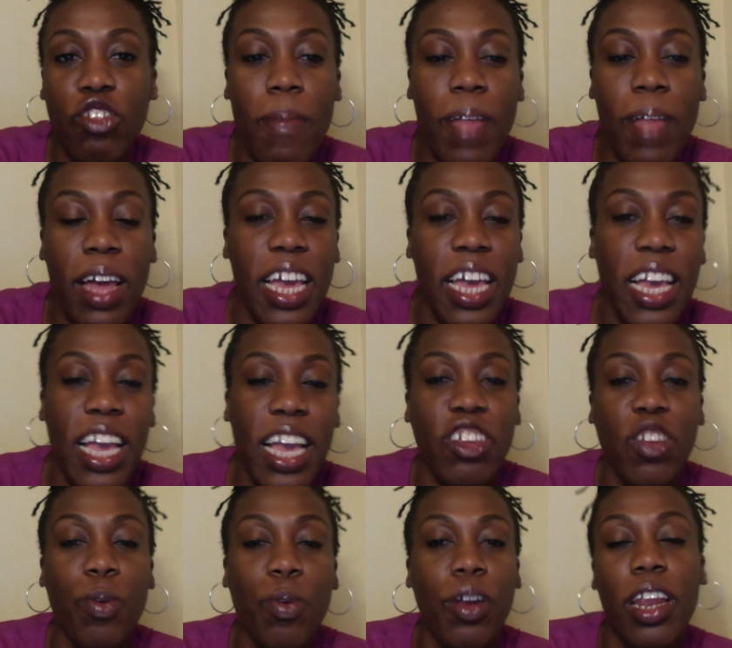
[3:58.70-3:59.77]
that link and just
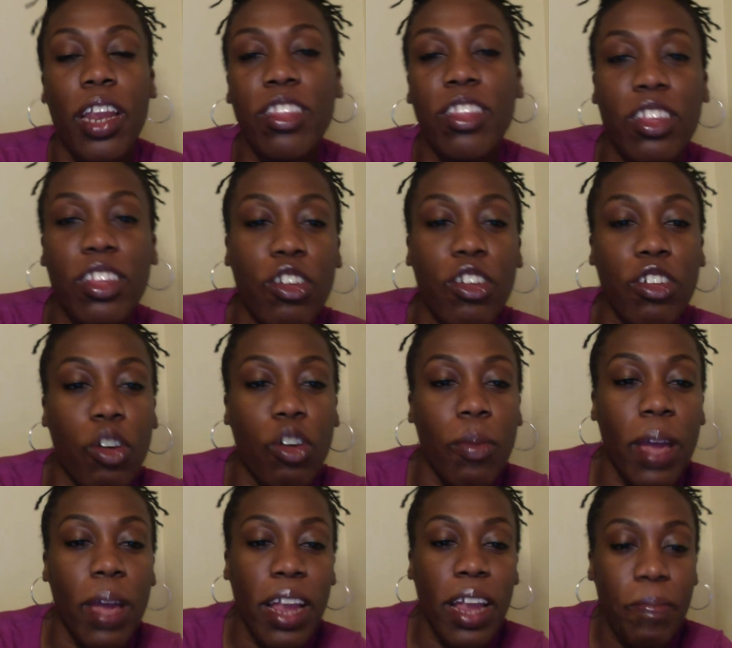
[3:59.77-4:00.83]
put it into your
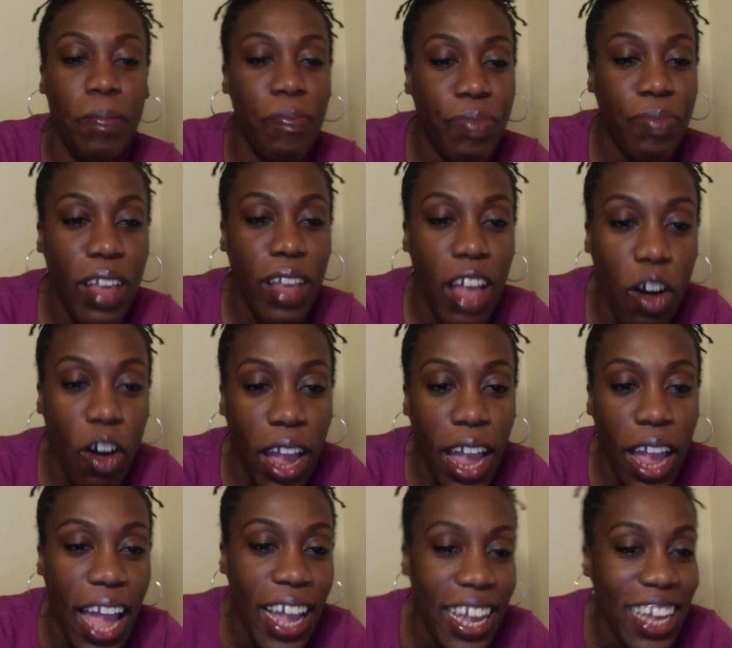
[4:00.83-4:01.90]
domain. Okay.
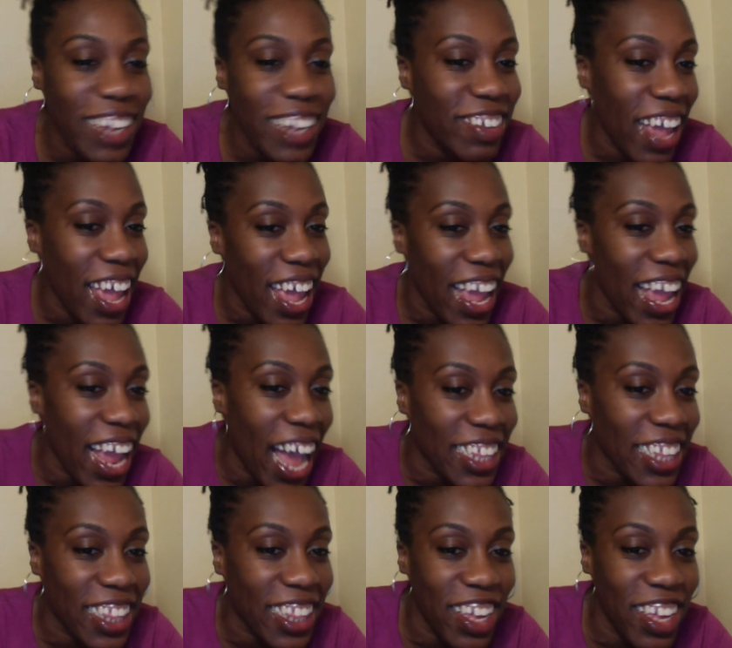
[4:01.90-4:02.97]
Hey, EJ, I
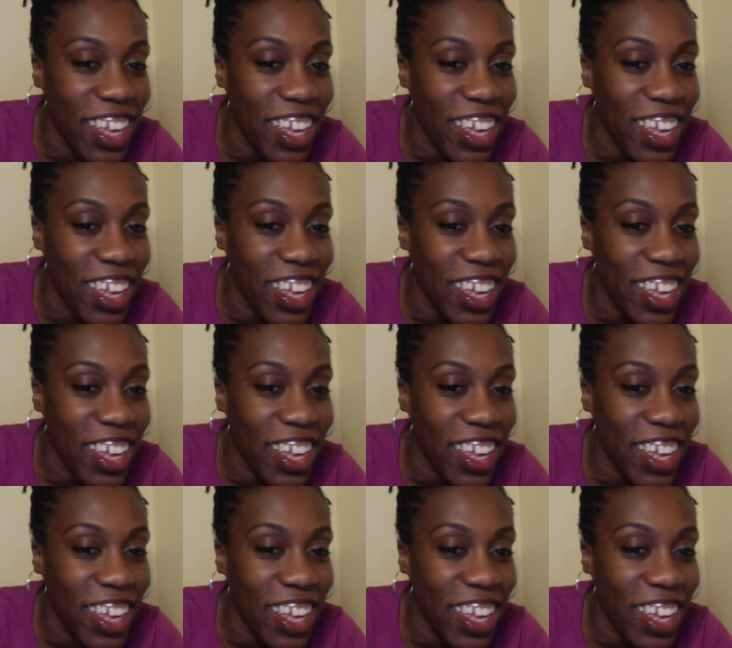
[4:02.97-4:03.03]
see